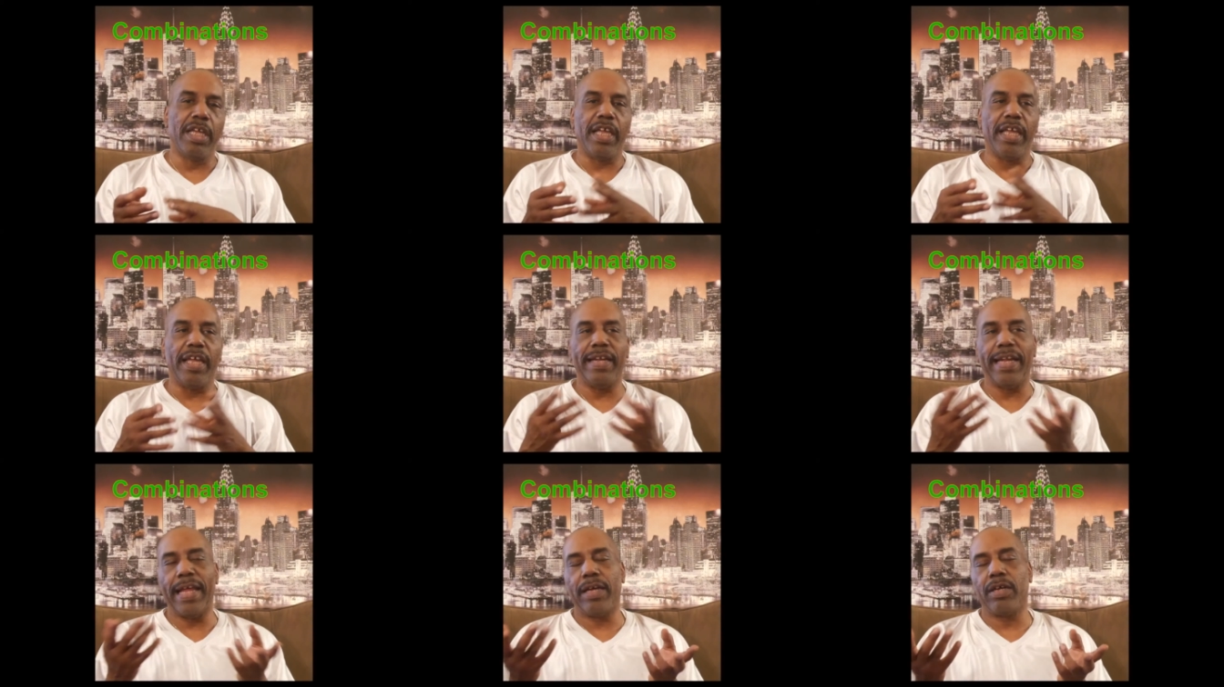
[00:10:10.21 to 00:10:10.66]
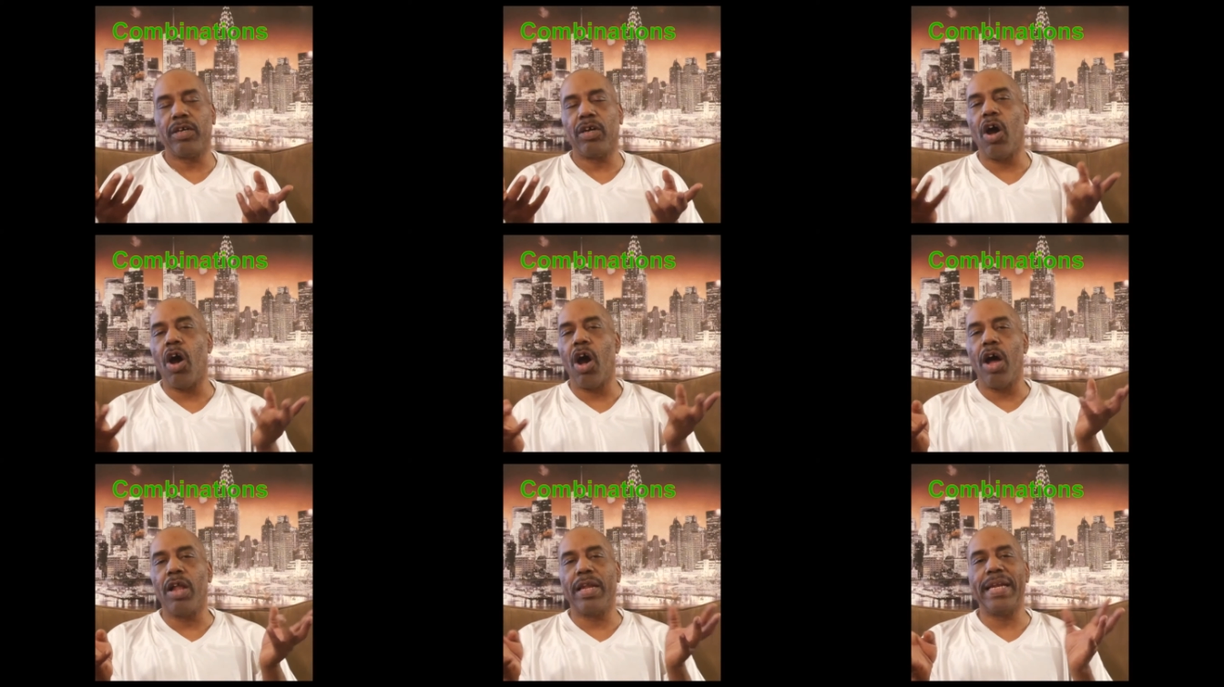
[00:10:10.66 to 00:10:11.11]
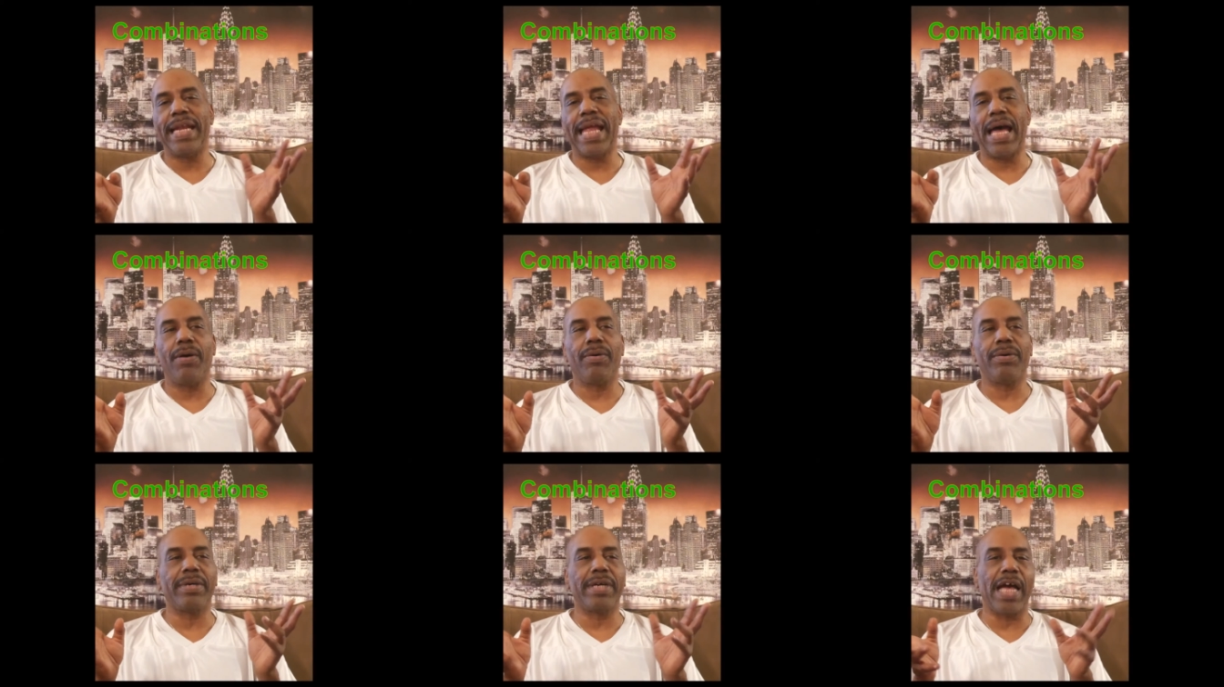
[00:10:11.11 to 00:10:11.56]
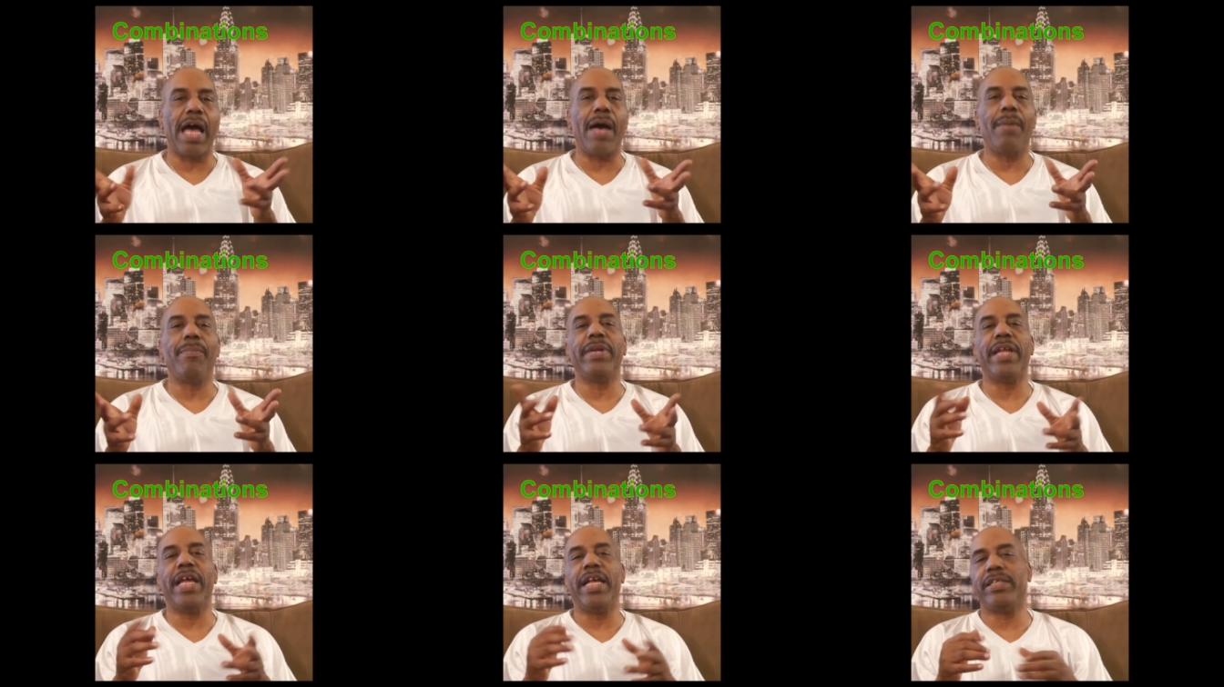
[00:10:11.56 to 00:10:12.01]
and they calling out
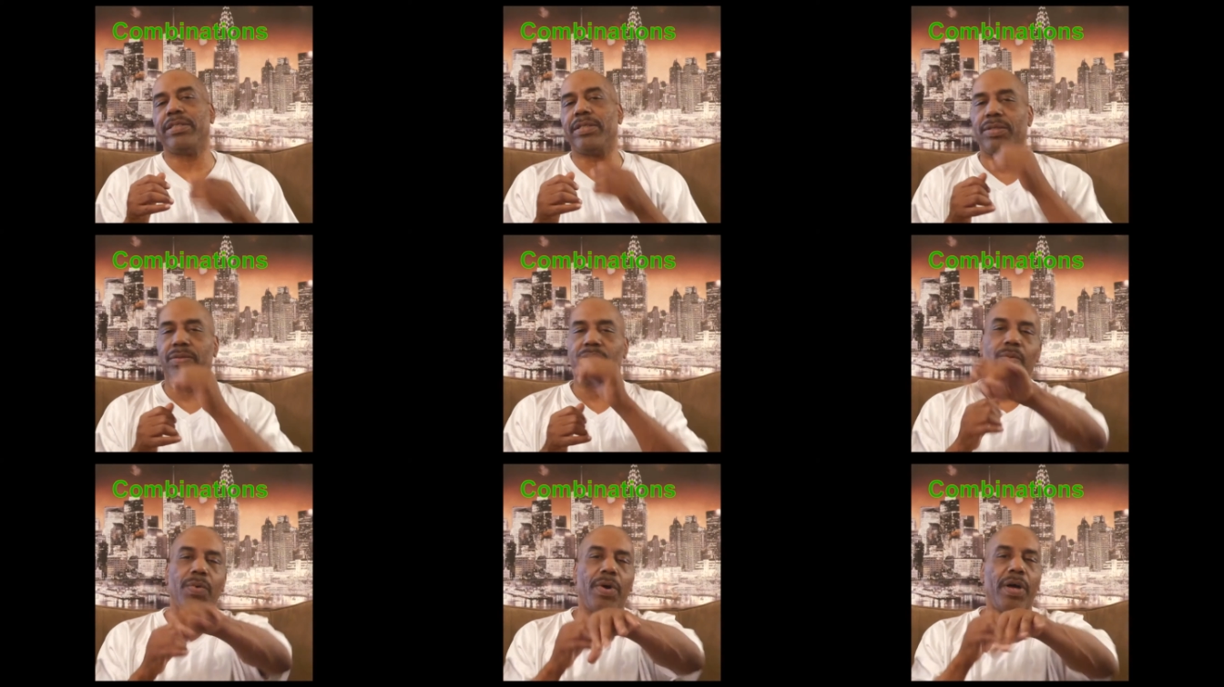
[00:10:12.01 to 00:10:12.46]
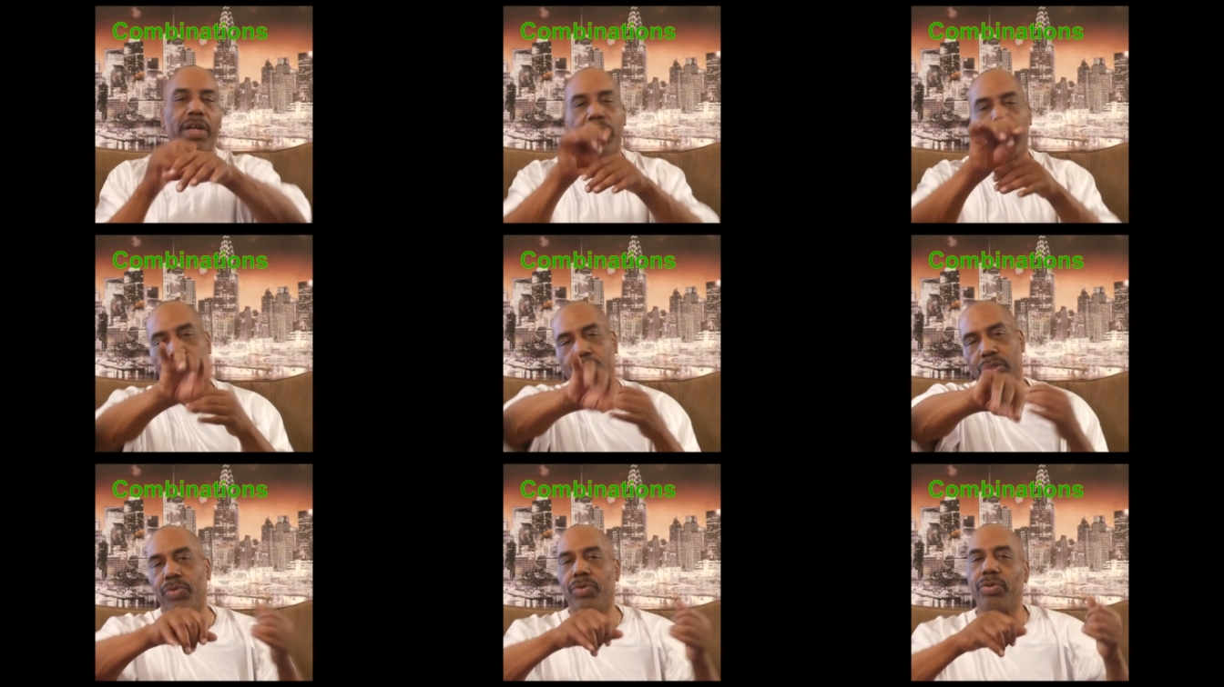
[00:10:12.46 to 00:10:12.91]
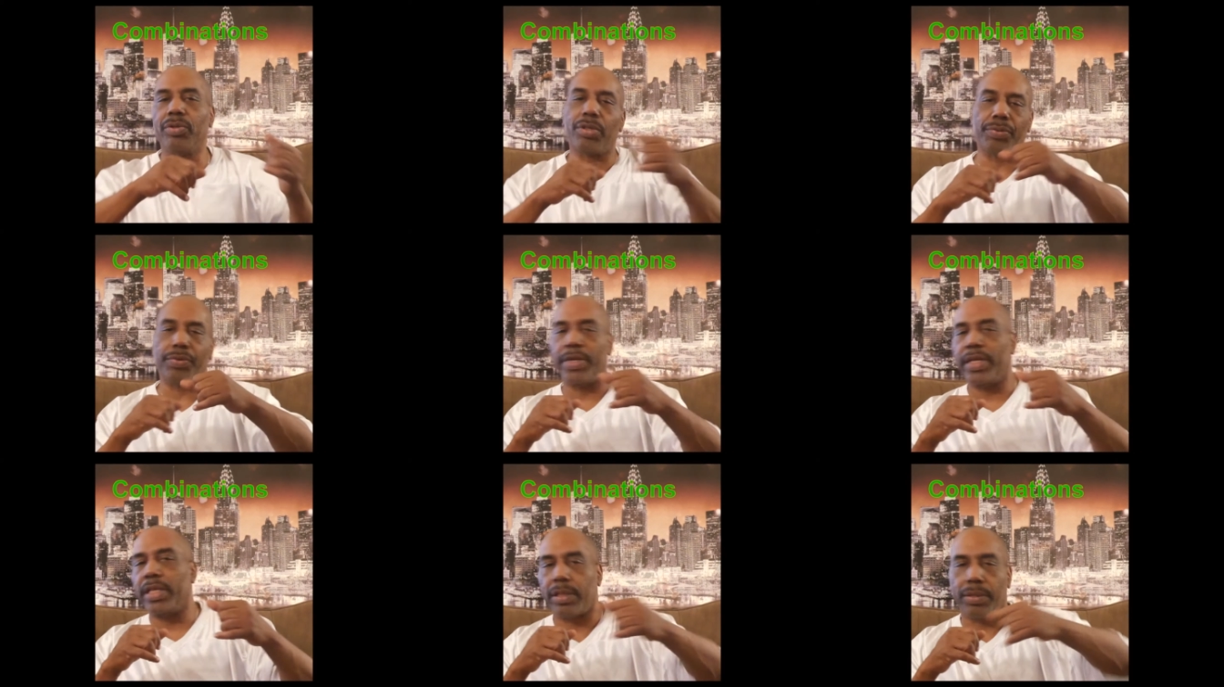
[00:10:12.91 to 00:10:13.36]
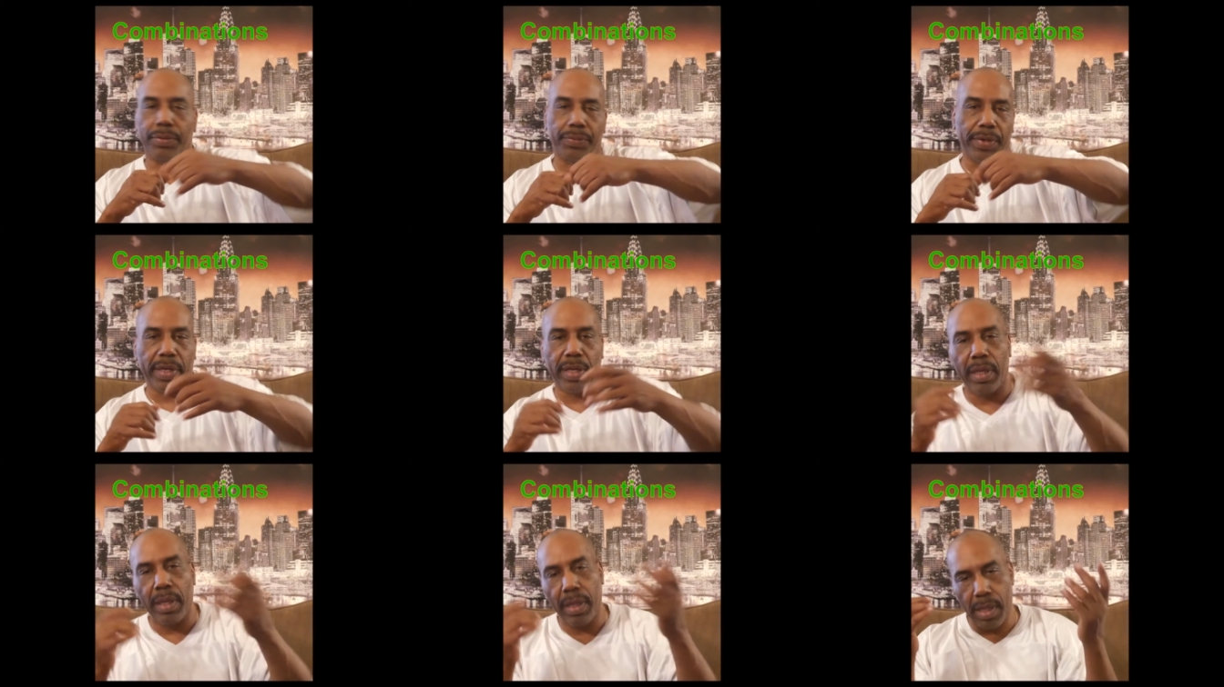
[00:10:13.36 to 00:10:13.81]
combinations 1, 2, 3,
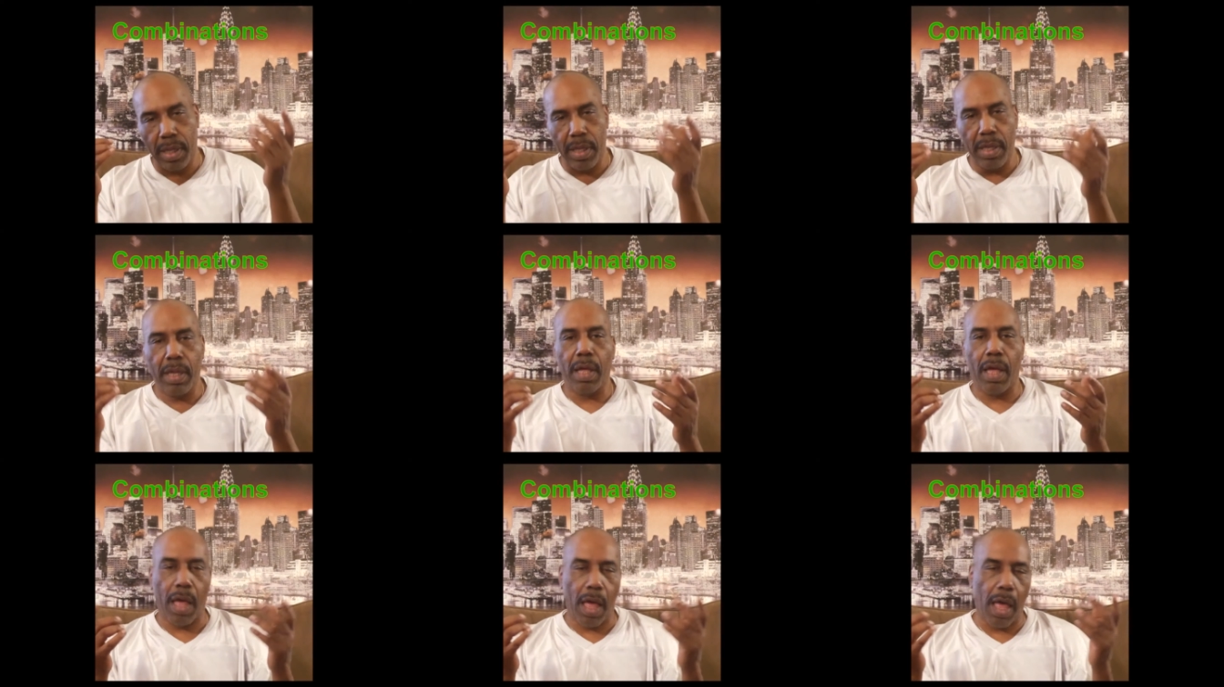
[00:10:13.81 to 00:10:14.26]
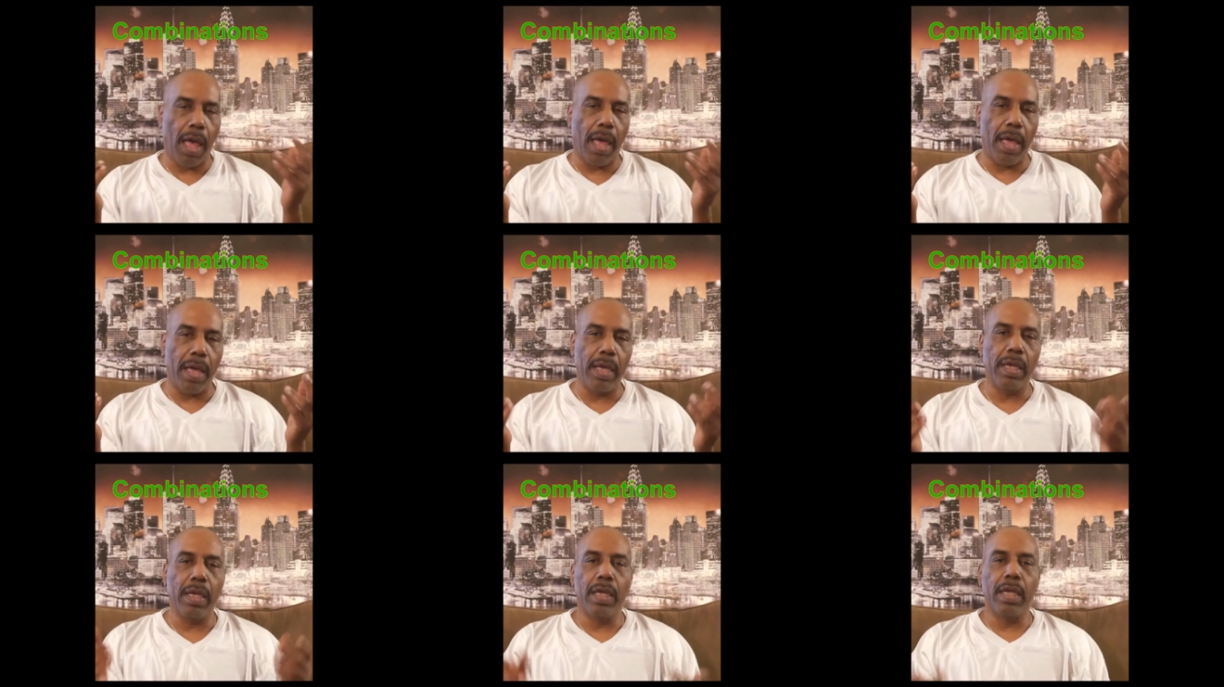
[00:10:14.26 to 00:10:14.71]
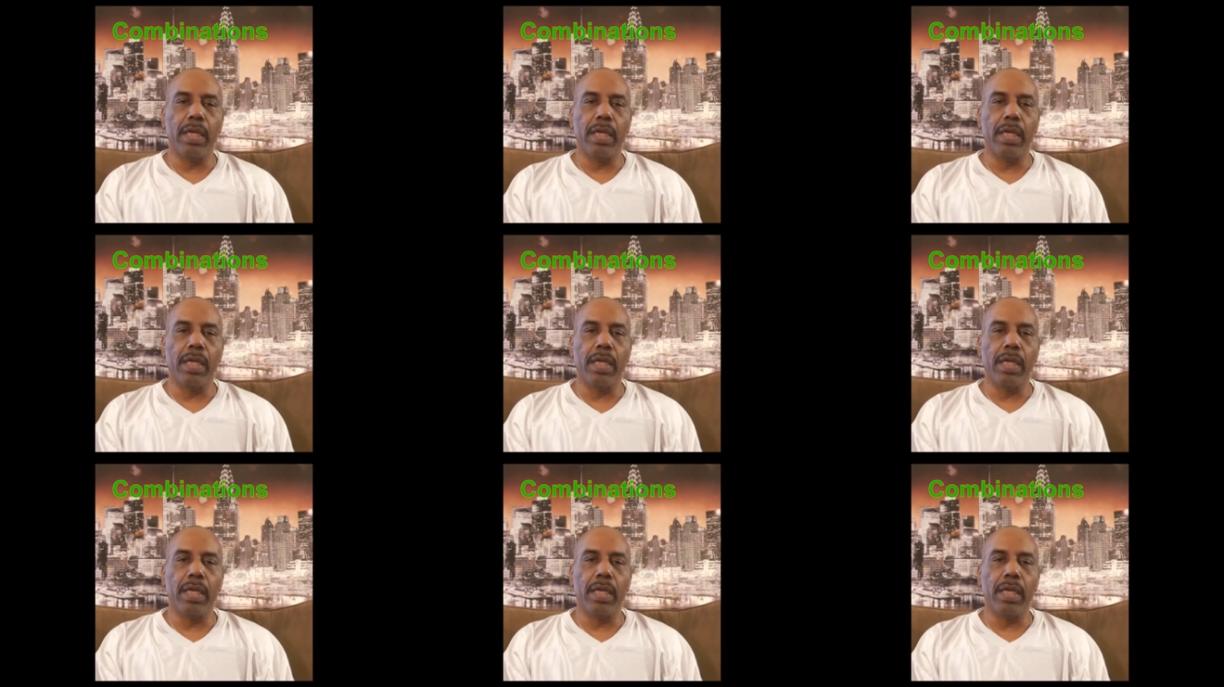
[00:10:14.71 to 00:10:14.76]
3. All right.